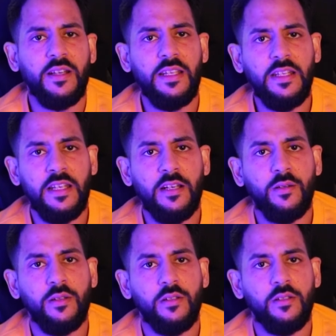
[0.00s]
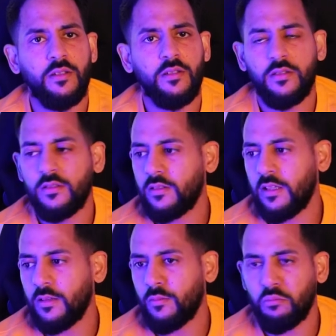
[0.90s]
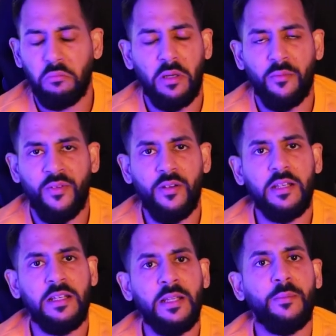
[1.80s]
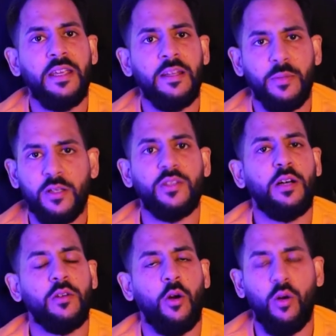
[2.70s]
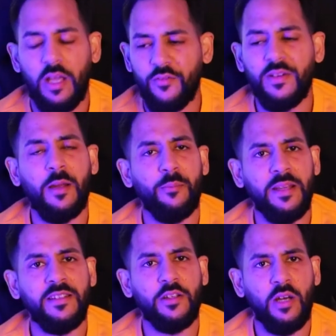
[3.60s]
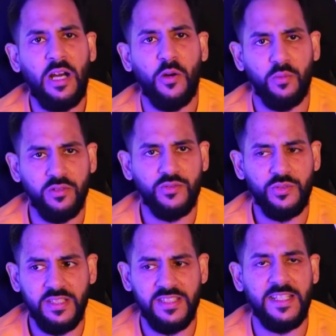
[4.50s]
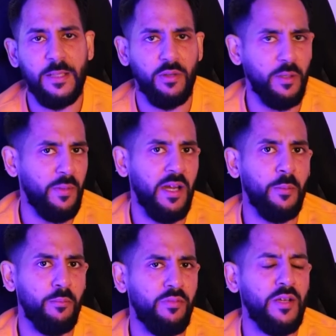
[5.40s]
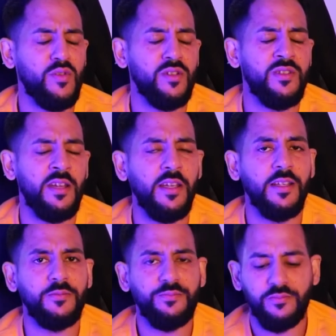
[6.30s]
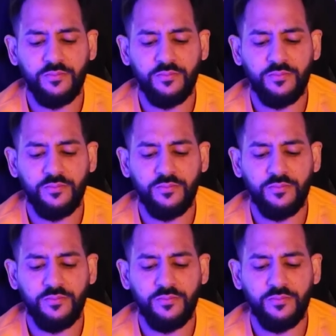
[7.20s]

I gonna eat now? Like, I'm very limited because that, all, everything I basically cut out was the staple in my previous diet.